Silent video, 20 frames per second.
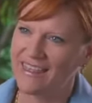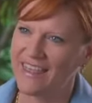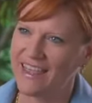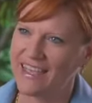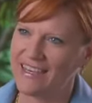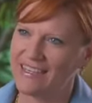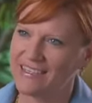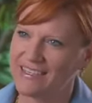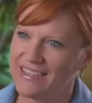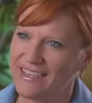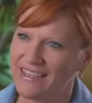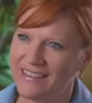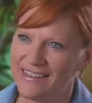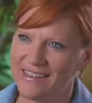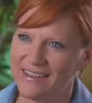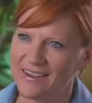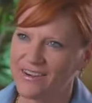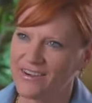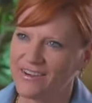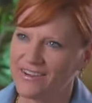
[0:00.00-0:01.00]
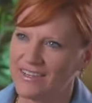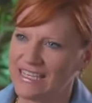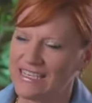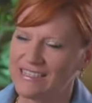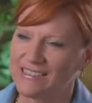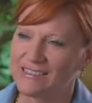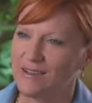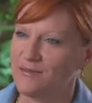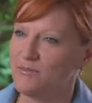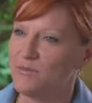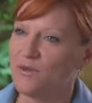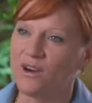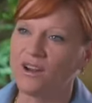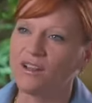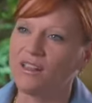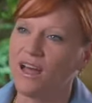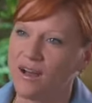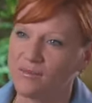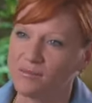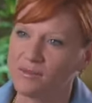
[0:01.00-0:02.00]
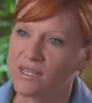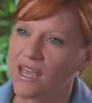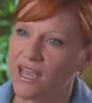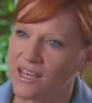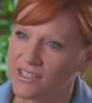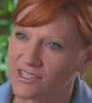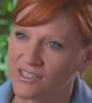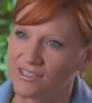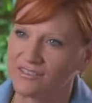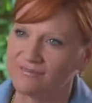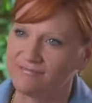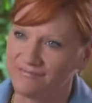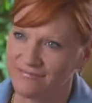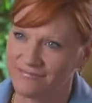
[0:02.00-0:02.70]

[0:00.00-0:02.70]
that there is a moral obligation